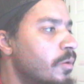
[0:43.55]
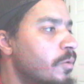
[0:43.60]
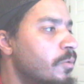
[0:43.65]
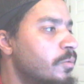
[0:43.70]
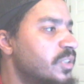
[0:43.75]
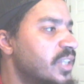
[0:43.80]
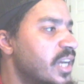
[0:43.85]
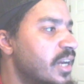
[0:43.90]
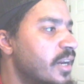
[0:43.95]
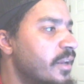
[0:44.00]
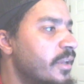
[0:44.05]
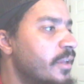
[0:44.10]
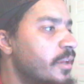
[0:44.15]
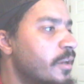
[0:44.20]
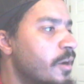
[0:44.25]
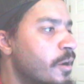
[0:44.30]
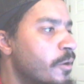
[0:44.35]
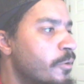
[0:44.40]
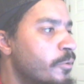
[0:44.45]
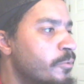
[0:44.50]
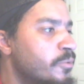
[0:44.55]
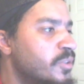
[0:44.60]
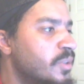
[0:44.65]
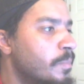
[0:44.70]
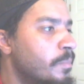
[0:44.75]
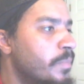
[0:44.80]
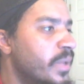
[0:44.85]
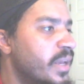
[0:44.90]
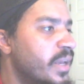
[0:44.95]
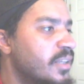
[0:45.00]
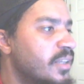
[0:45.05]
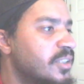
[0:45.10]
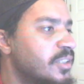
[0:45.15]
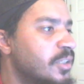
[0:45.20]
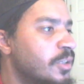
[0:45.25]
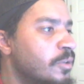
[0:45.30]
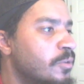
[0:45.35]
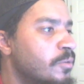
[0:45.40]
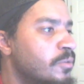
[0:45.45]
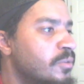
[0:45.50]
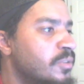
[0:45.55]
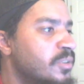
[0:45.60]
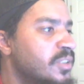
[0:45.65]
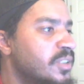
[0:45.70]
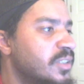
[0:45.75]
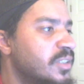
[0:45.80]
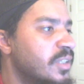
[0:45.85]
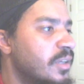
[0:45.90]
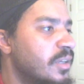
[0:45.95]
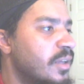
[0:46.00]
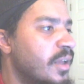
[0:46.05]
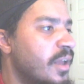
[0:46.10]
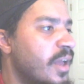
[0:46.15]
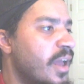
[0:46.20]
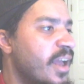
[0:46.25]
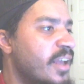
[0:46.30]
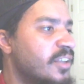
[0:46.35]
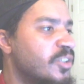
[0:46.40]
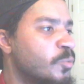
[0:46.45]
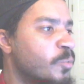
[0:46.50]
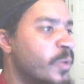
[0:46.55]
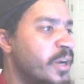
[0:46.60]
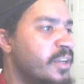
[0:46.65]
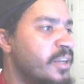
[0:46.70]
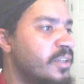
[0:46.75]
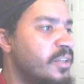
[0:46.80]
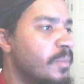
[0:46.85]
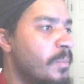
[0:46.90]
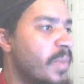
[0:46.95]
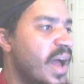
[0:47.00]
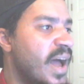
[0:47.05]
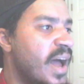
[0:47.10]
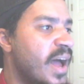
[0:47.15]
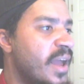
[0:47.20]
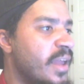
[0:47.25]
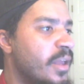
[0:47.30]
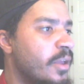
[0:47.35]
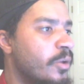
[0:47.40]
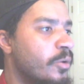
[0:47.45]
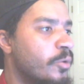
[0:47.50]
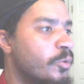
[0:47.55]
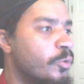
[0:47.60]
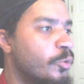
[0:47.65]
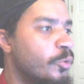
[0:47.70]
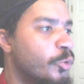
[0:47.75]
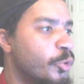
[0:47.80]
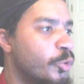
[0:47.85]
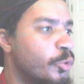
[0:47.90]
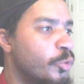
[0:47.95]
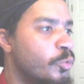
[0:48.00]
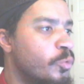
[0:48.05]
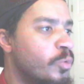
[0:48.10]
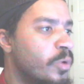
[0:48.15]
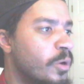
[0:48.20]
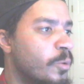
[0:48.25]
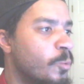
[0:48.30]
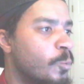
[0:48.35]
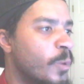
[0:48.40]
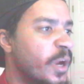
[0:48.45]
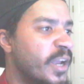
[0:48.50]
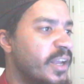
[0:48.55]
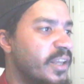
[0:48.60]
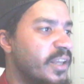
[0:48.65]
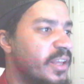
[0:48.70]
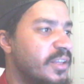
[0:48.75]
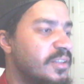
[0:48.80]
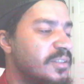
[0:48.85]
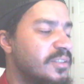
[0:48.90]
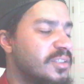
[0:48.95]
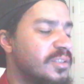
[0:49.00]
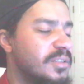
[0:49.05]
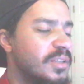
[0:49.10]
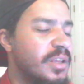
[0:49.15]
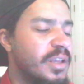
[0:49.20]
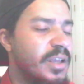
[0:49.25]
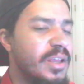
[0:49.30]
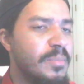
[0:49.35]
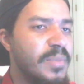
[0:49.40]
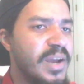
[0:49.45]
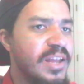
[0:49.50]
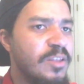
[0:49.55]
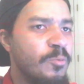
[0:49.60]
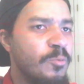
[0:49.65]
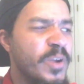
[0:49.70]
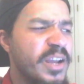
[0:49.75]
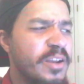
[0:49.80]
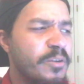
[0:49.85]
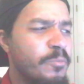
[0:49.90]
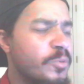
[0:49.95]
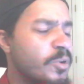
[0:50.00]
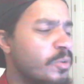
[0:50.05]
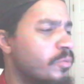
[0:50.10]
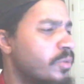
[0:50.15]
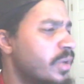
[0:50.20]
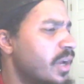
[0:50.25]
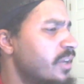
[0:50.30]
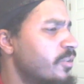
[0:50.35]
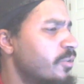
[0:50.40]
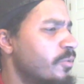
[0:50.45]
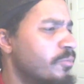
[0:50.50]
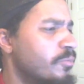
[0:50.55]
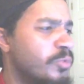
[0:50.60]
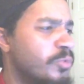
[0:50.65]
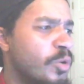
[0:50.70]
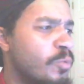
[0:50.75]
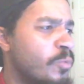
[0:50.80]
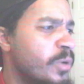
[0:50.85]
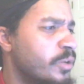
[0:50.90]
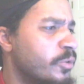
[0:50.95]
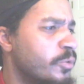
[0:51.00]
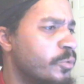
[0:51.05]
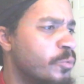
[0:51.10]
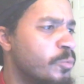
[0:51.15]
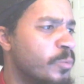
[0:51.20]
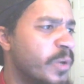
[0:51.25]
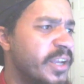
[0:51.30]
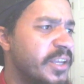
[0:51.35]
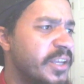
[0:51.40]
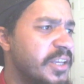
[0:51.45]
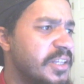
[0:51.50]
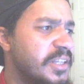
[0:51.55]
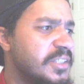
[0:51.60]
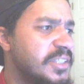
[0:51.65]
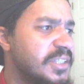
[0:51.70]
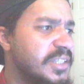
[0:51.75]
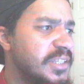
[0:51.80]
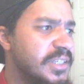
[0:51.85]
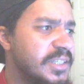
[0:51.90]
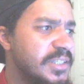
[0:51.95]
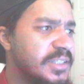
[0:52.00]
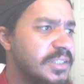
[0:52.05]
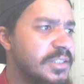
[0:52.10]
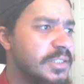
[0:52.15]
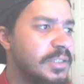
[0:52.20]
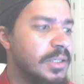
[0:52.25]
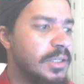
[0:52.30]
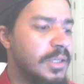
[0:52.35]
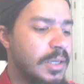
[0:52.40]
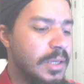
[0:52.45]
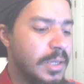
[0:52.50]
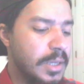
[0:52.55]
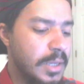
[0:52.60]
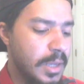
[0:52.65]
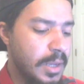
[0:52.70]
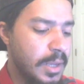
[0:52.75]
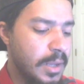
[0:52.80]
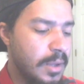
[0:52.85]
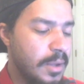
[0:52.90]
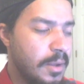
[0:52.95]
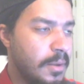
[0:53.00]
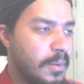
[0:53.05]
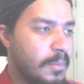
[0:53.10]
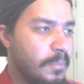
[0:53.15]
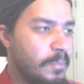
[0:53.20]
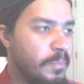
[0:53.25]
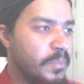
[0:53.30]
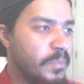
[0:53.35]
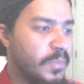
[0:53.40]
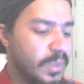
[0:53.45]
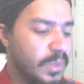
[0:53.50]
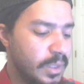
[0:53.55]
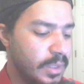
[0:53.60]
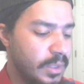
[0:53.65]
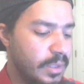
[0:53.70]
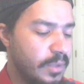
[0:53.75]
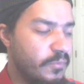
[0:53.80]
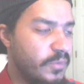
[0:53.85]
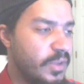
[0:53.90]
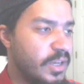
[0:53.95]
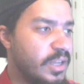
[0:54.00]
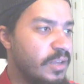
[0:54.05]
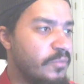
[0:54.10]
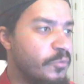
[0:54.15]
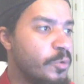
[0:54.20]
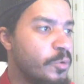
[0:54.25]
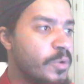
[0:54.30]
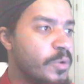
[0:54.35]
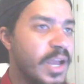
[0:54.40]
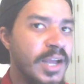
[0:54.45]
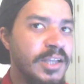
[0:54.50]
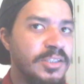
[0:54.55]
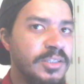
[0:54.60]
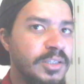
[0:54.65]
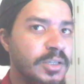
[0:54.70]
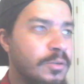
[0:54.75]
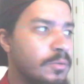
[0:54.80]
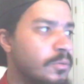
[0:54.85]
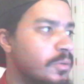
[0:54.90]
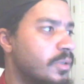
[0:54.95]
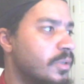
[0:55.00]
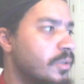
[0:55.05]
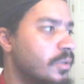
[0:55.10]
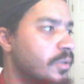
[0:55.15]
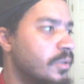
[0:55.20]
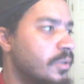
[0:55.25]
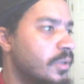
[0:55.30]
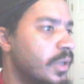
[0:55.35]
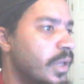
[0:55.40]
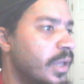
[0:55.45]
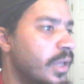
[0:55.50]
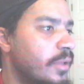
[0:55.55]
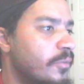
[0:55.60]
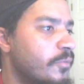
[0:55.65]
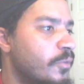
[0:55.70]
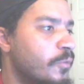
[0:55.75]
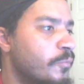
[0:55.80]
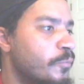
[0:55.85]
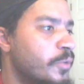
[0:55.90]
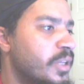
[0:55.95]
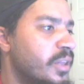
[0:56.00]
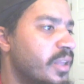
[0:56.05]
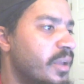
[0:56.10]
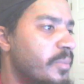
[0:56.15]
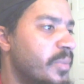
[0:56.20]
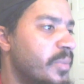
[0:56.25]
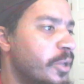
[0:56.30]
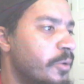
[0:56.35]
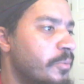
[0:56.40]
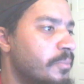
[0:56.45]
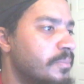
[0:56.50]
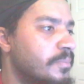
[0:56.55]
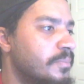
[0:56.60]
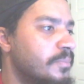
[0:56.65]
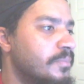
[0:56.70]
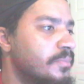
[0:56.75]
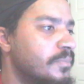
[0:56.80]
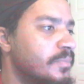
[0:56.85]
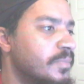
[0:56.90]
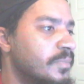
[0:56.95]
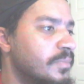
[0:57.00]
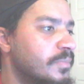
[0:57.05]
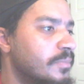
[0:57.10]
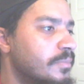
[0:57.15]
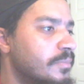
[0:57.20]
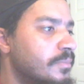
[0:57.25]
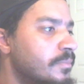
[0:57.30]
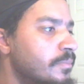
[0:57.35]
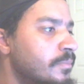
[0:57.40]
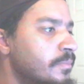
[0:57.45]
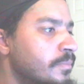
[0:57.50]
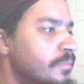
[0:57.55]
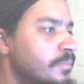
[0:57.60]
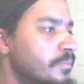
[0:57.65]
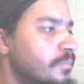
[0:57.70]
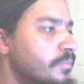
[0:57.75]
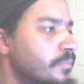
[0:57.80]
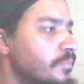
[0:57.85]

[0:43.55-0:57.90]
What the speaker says: Utada Hikaru's best songs as ranked by Goo Rankings. And by the way, I don't know what Goo Rankings is. If any of you guys know, hey, feel free to let me know.